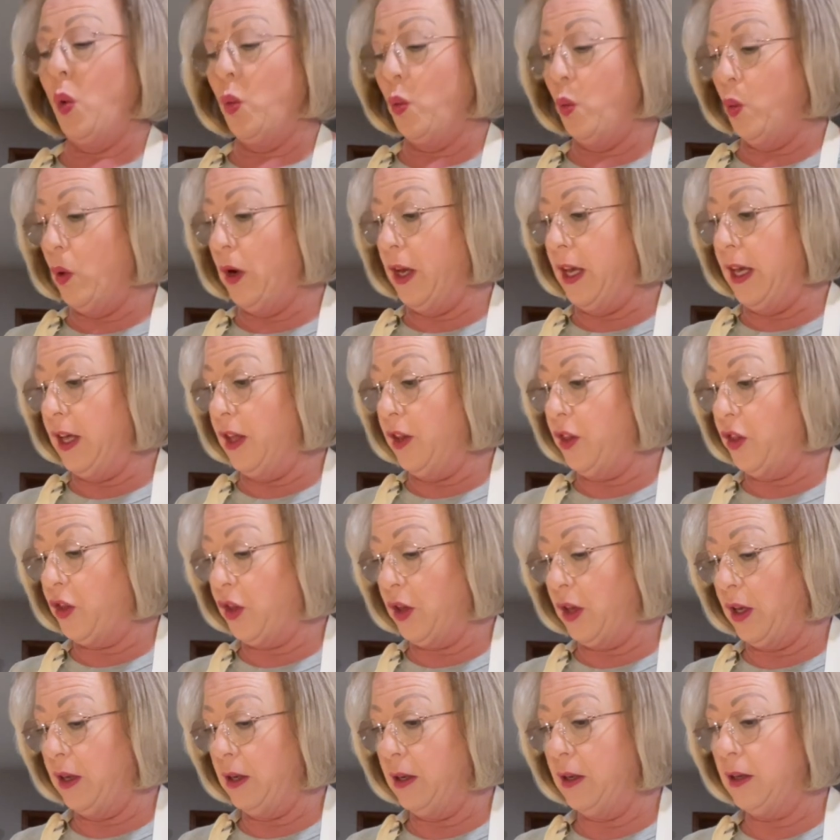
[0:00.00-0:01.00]

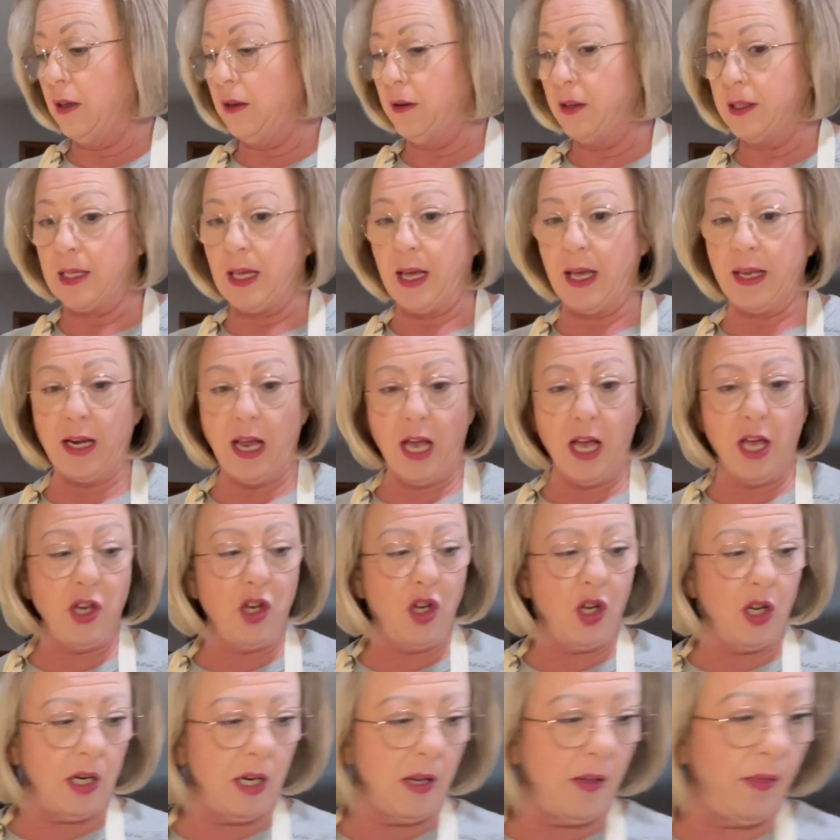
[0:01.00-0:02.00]
with an
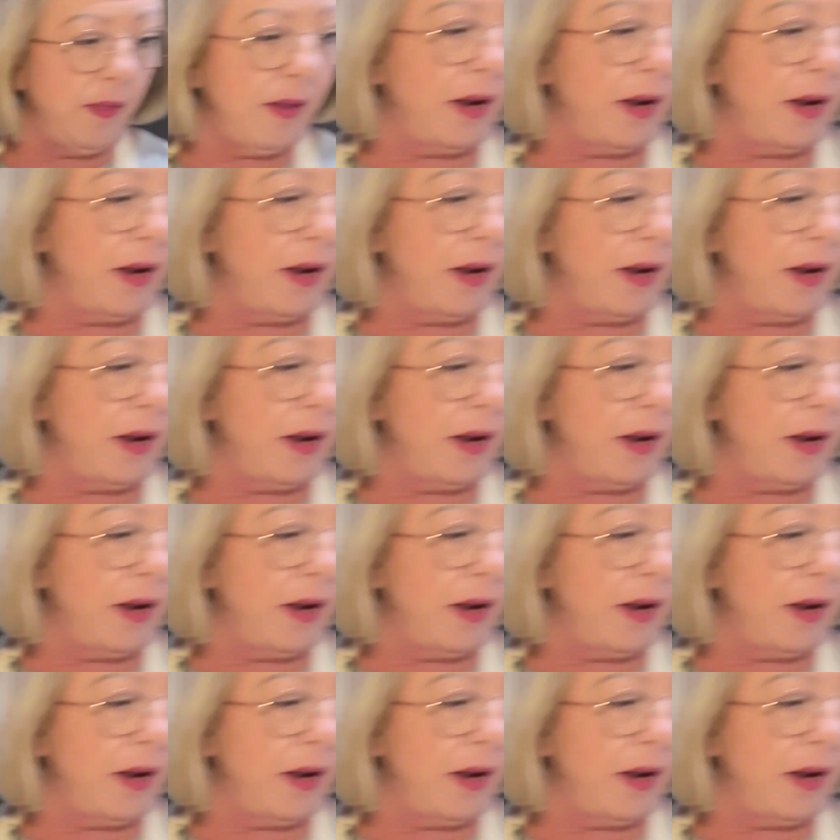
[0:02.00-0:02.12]
onion in